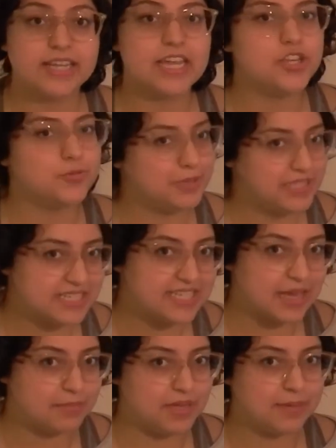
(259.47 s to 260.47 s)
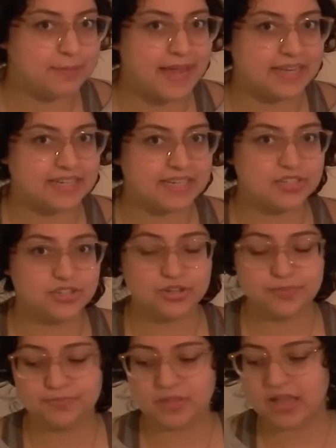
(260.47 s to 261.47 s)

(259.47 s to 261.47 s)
Can you please get me a bandage?"